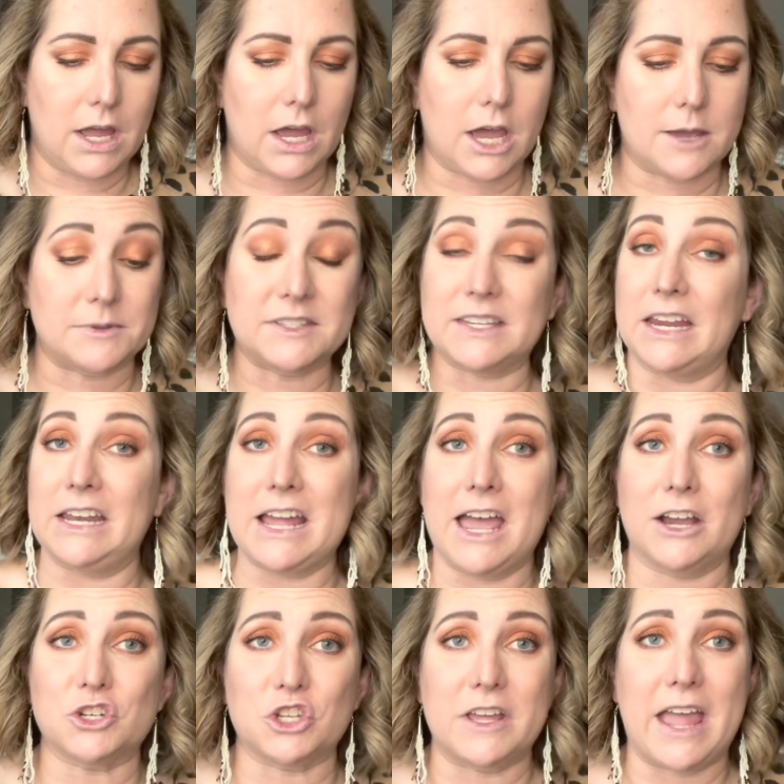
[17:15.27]
SEINT
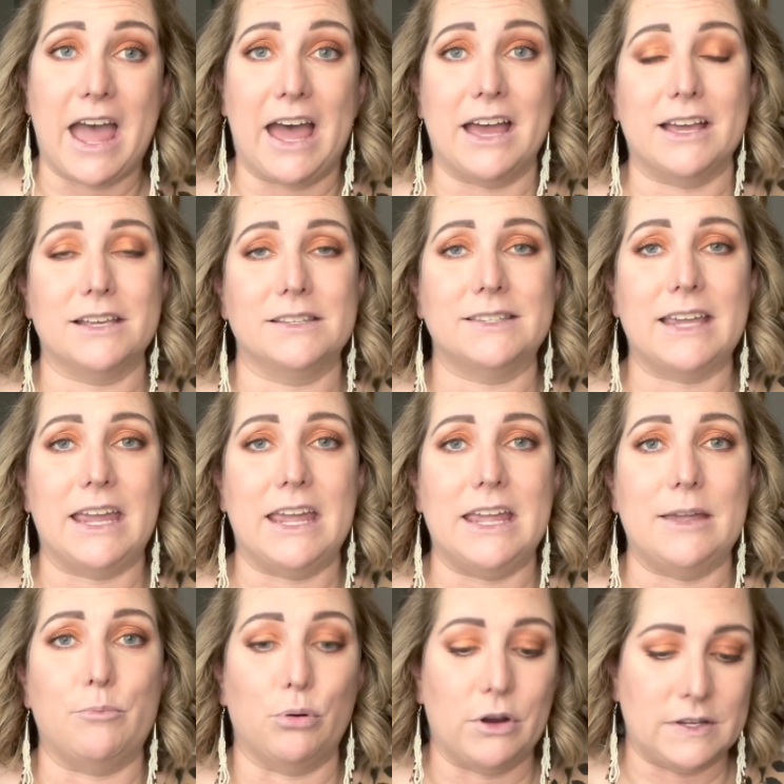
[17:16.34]
actually has
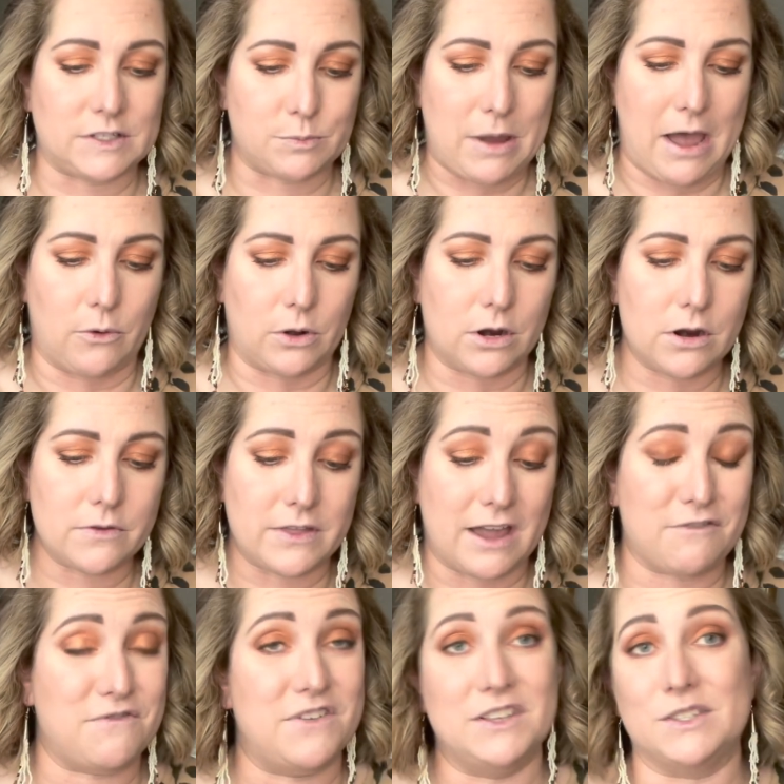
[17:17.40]
a pressed powder that
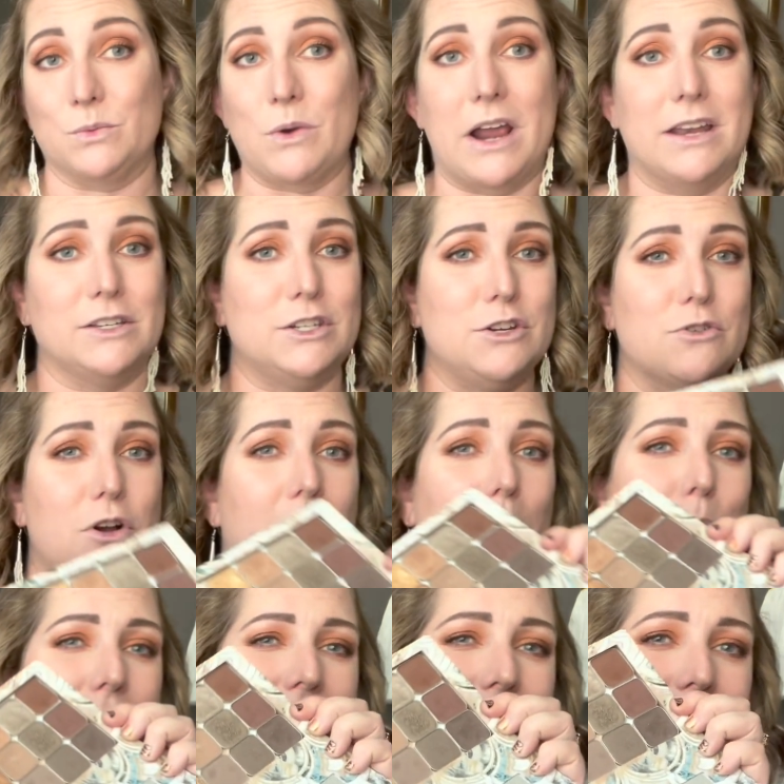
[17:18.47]
fits right into your
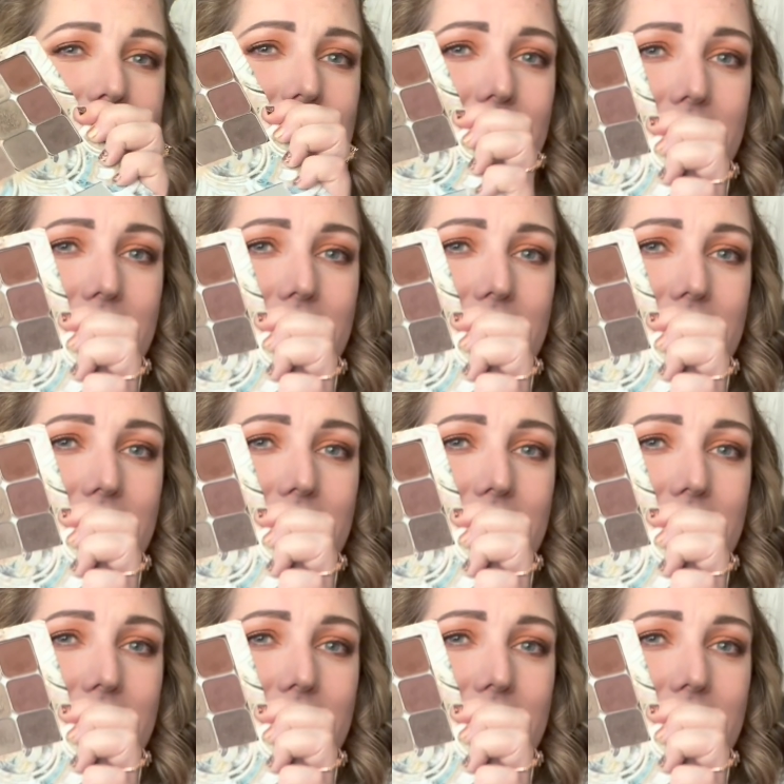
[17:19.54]
compact.